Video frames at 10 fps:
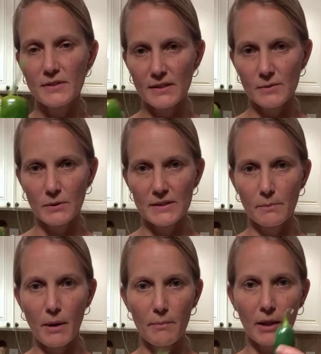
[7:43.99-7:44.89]
This one's a
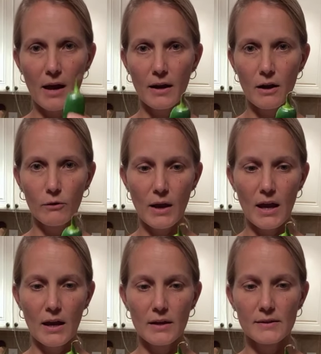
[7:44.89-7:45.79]
poblano
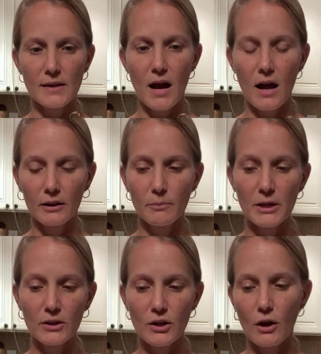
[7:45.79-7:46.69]
and a
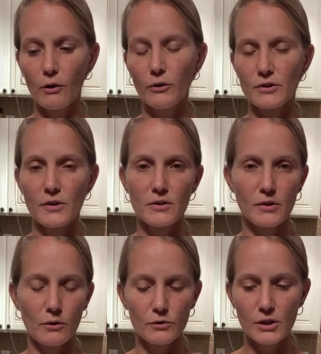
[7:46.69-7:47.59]
jalapeno. There's
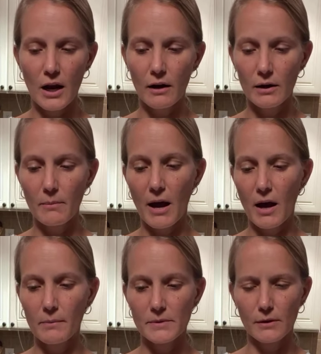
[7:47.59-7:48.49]
also cherry
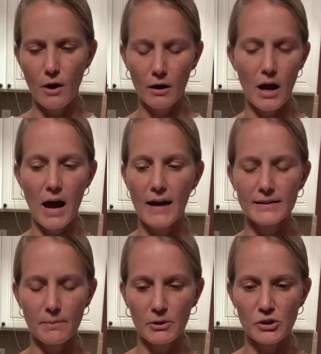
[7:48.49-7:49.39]
bombs, long
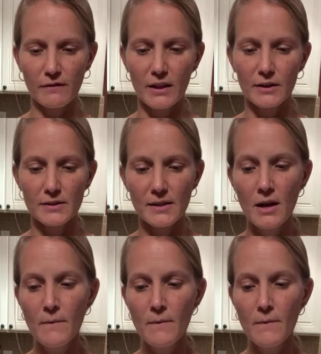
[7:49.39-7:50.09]
hots, a bunch of others.